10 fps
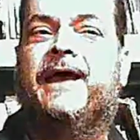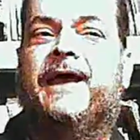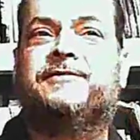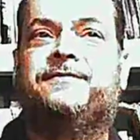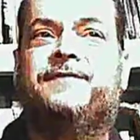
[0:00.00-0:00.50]

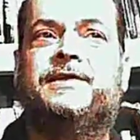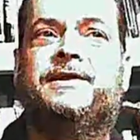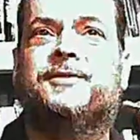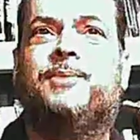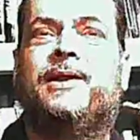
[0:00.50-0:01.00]
after 50 years
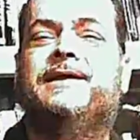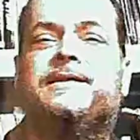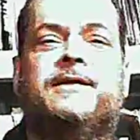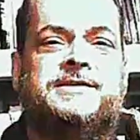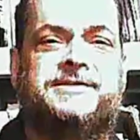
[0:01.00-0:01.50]
of playing,
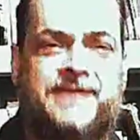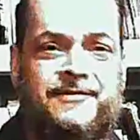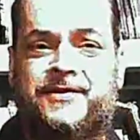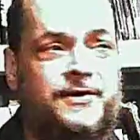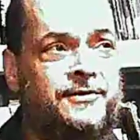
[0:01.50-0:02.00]
7
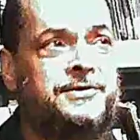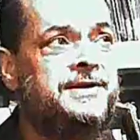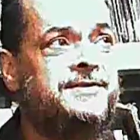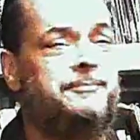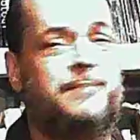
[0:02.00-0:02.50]
surgeries
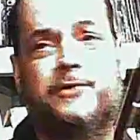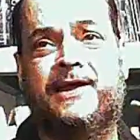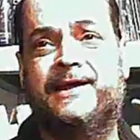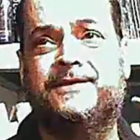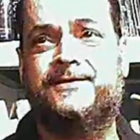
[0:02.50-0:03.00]
in both
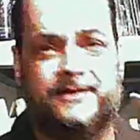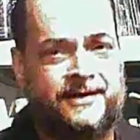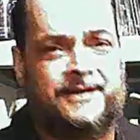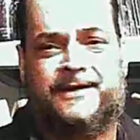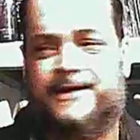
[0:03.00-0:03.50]
hands, and
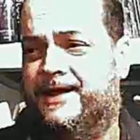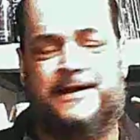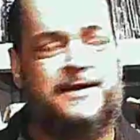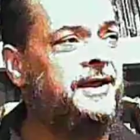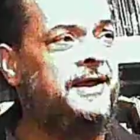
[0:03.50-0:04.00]

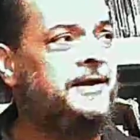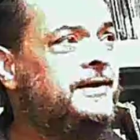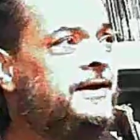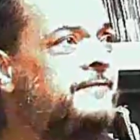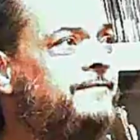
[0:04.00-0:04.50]

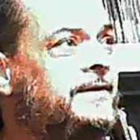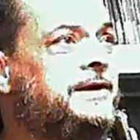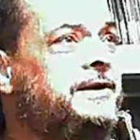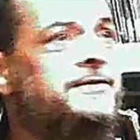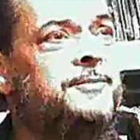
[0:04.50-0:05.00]
50
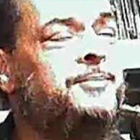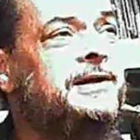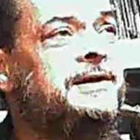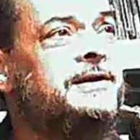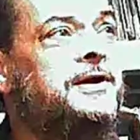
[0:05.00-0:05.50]
years of
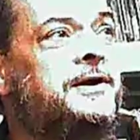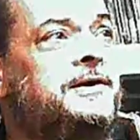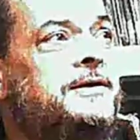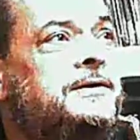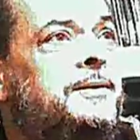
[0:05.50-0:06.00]
playing
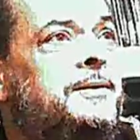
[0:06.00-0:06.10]
guitar,